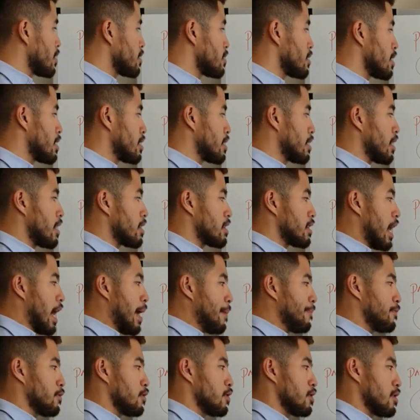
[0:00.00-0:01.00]
is
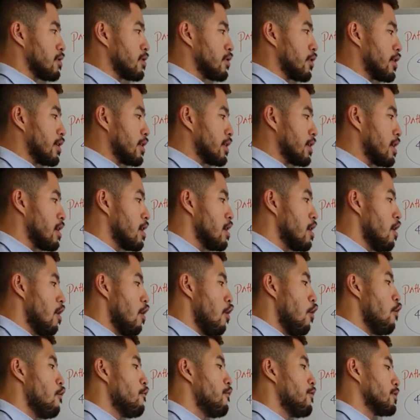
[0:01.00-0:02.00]
absolute uncertainty
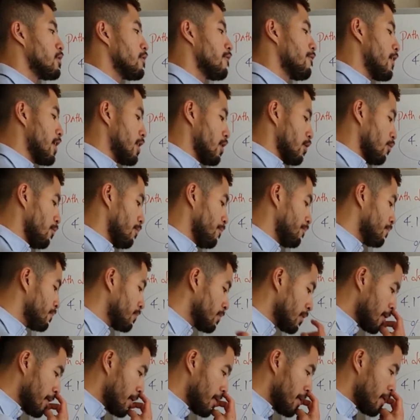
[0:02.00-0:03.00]
over the value.
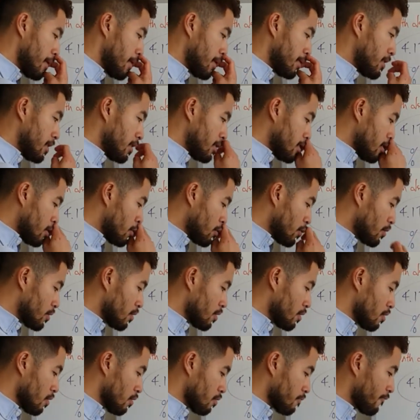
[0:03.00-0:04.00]
In this situation, the
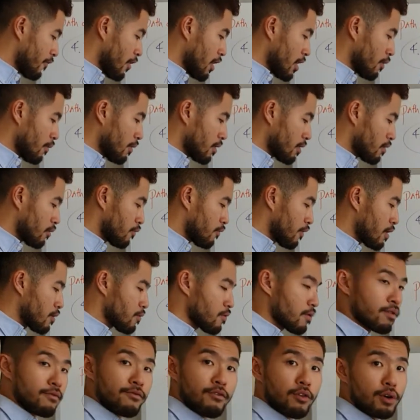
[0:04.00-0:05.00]
value is
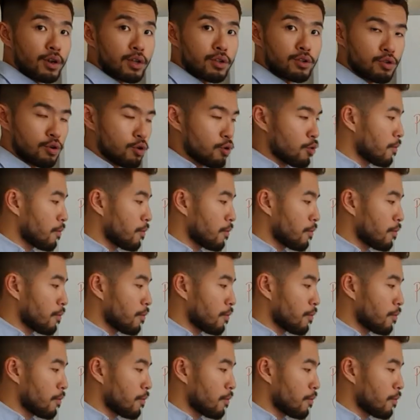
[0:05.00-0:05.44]
342.